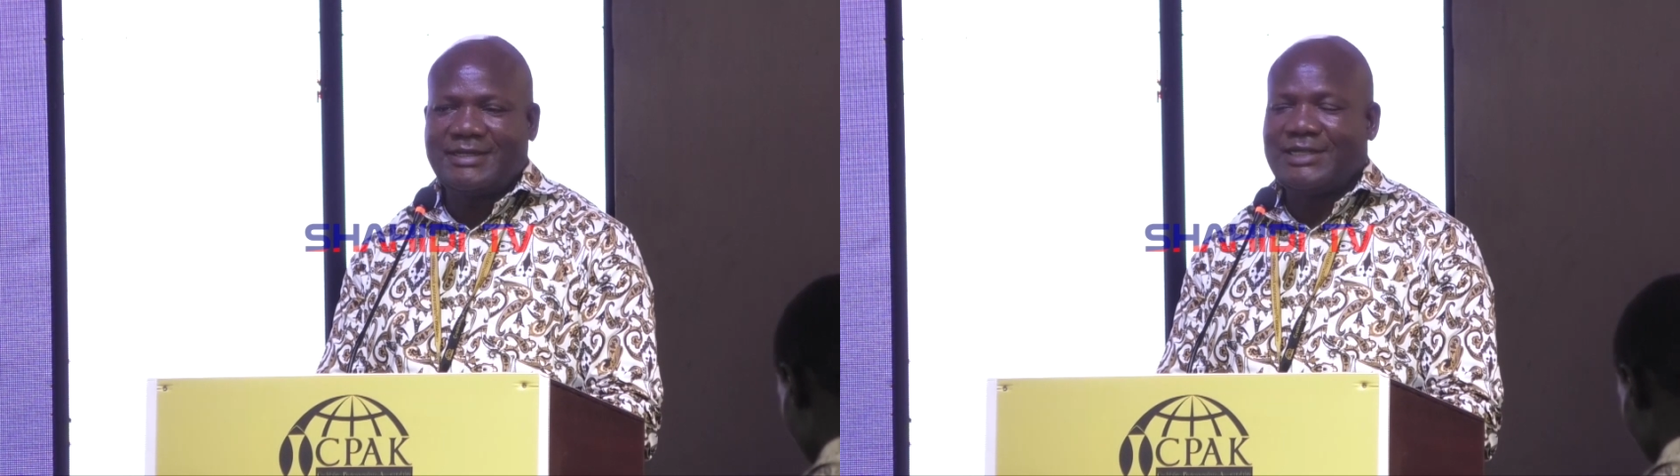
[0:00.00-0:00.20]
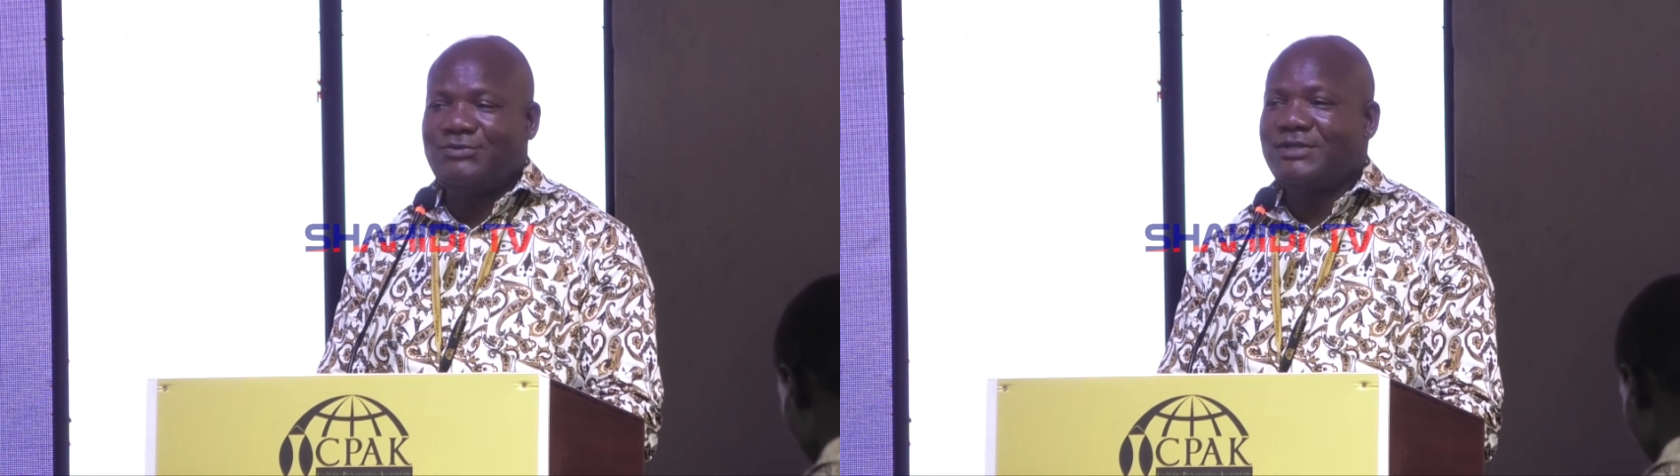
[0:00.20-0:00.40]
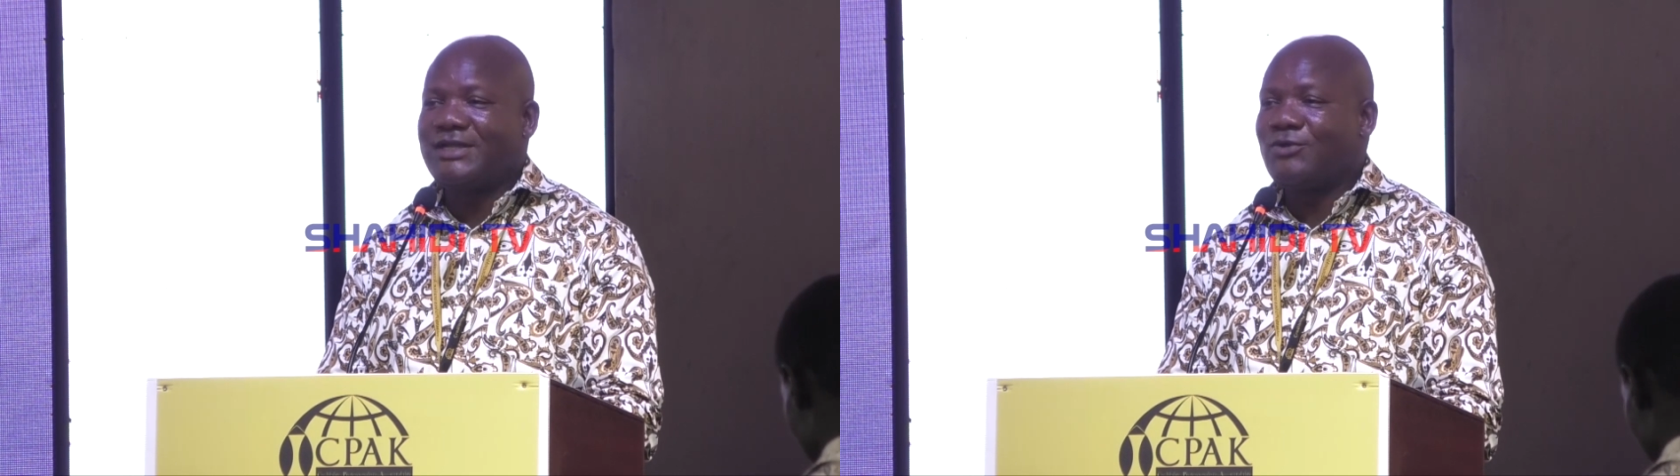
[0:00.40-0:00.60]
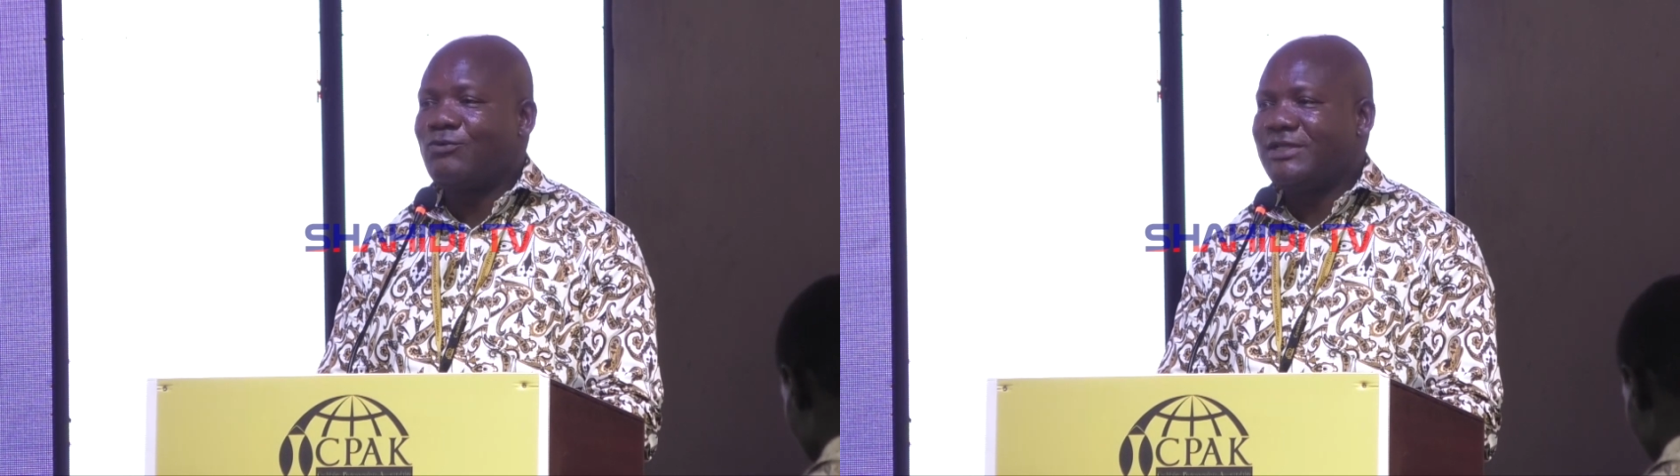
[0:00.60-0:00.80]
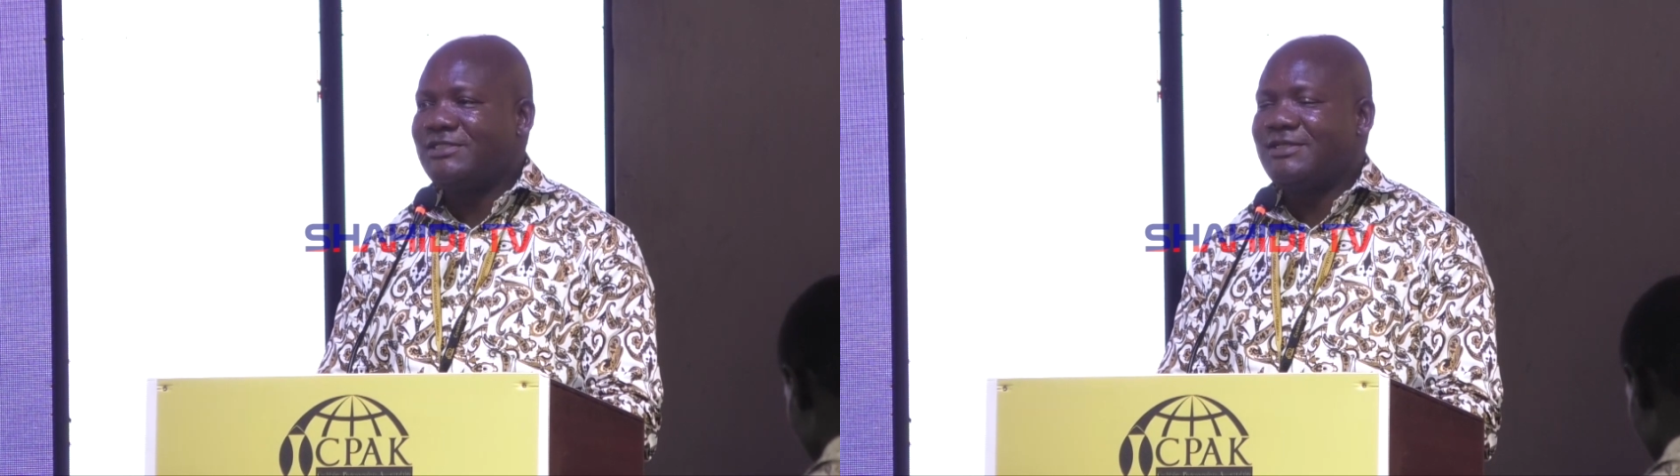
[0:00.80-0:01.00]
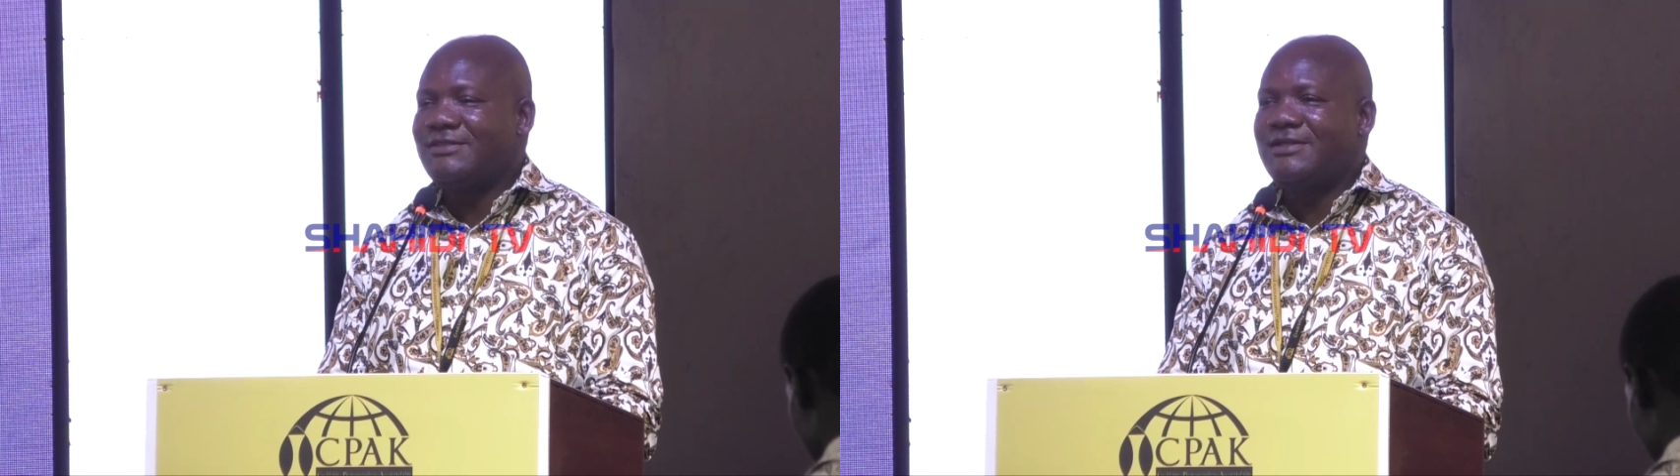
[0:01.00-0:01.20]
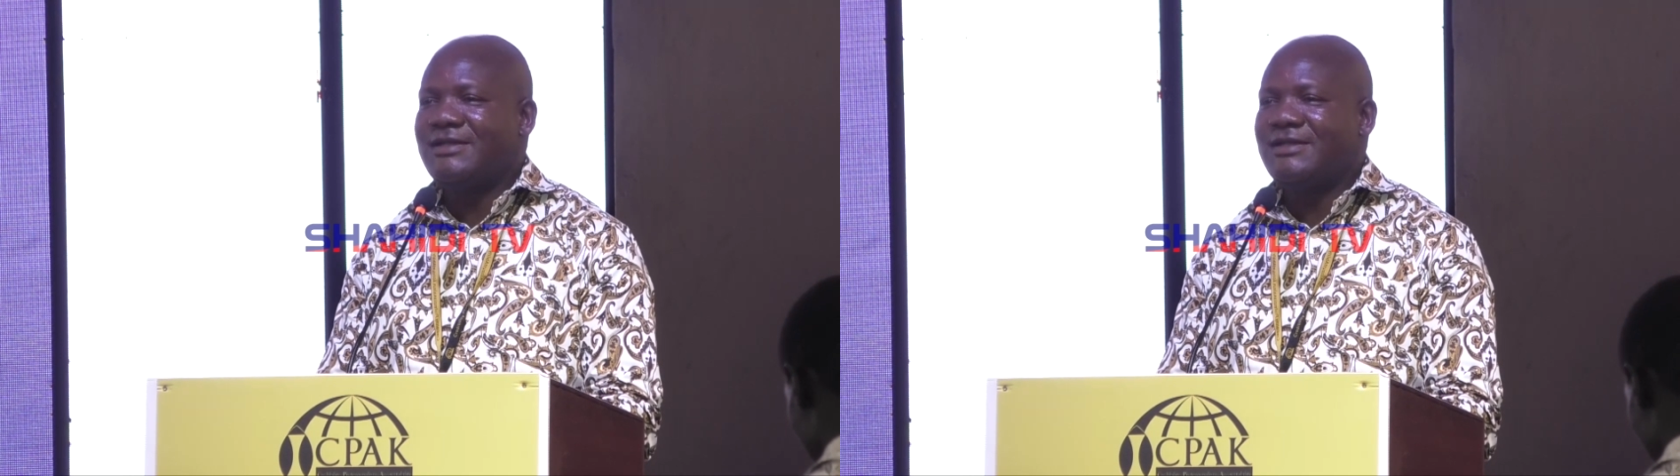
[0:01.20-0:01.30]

and we are requesting the